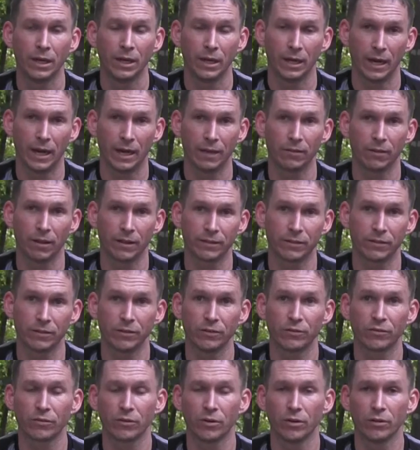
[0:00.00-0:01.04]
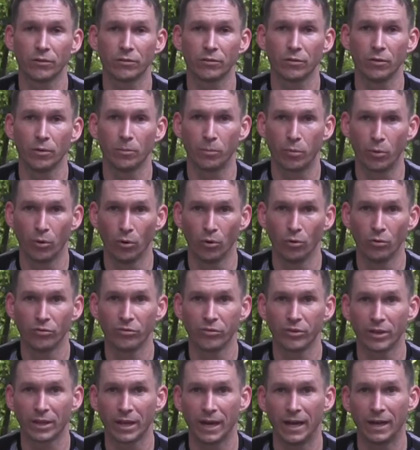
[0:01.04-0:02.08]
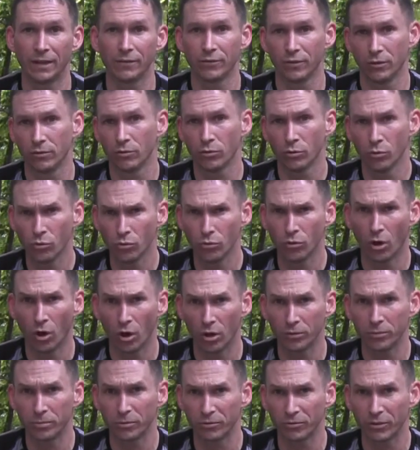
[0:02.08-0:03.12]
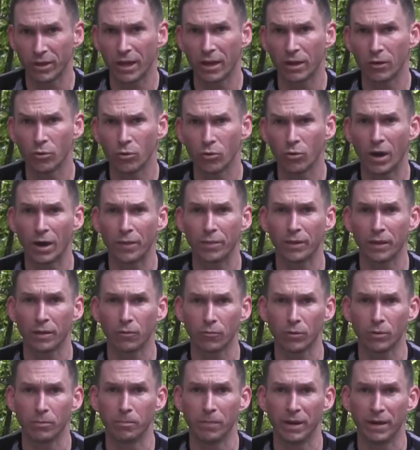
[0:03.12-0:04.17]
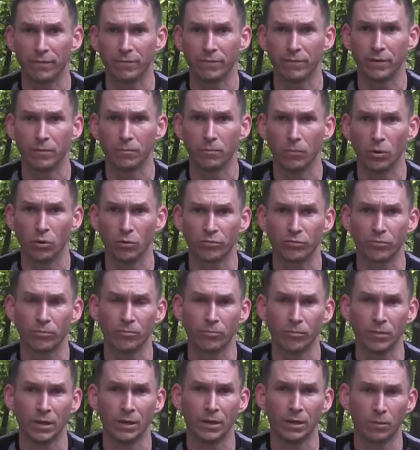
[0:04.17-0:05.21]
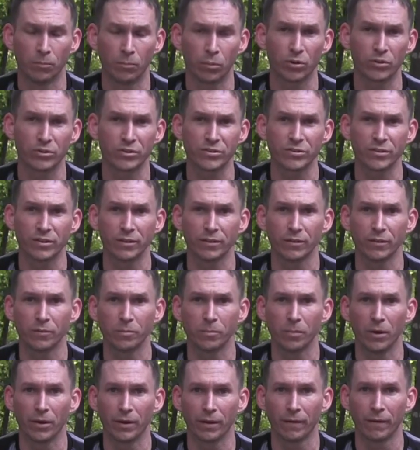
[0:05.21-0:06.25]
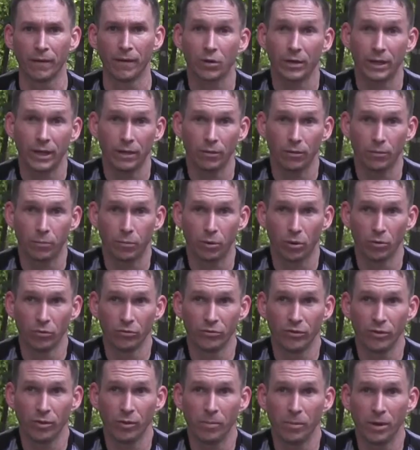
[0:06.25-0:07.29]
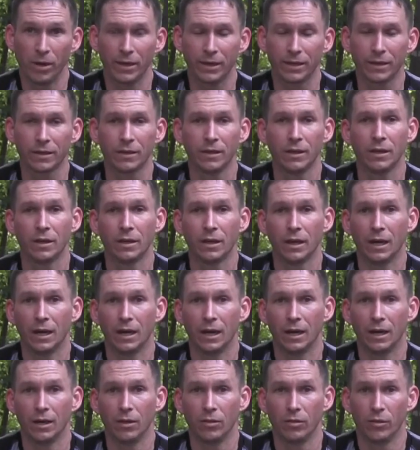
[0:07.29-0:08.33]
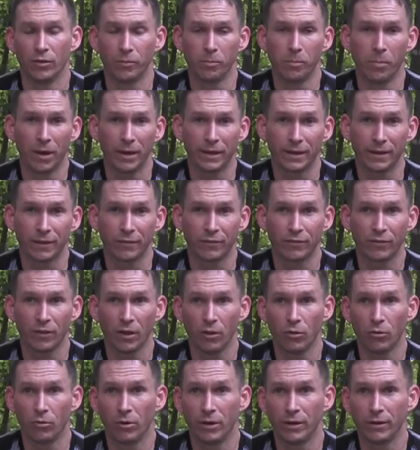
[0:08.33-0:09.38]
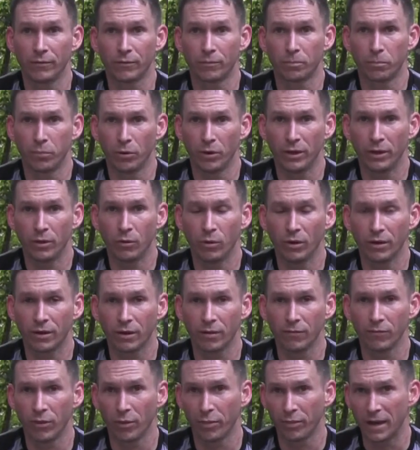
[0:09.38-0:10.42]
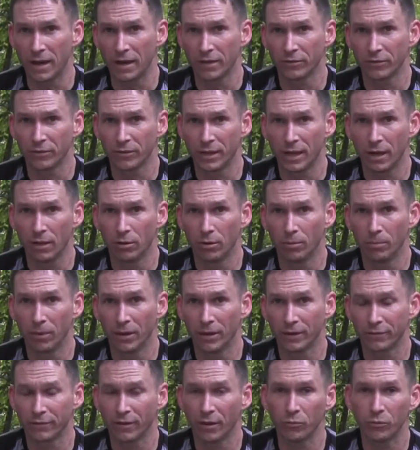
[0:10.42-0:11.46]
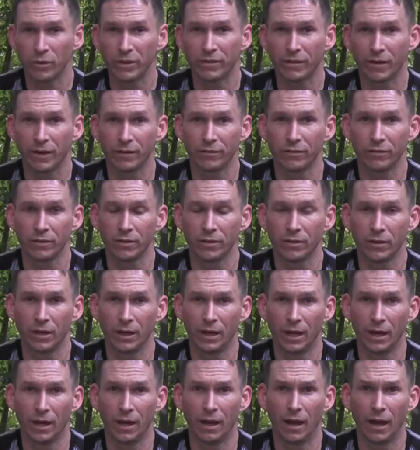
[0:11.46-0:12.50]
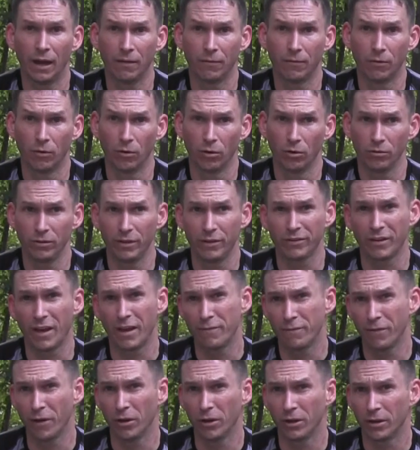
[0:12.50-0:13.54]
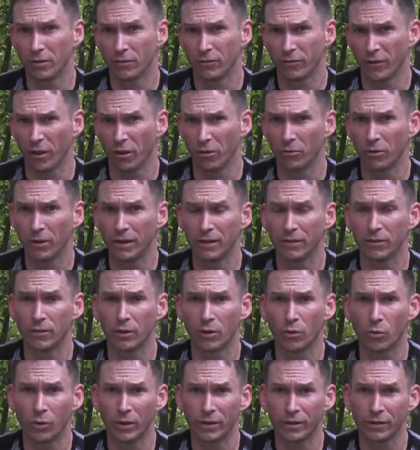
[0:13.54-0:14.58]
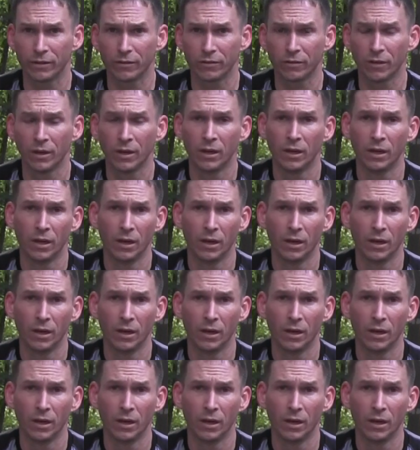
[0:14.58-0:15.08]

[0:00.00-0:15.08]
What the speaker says: and I'd like to discuss the pros, the cons, and who I think would benefit most from purchasing this bike. Okay, the pros of the bike. This bike accelerates pretty quick of the $1,000 bikes that we tested, or at least I felt it accelerated the quickest.